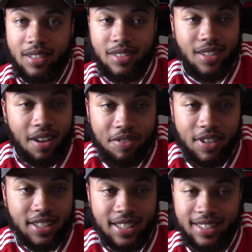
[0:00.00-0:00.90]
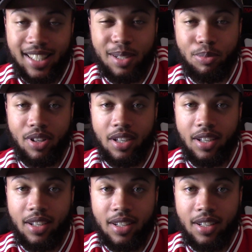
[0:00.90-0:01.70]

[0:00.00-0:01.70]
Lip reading: Nothing to celebrate.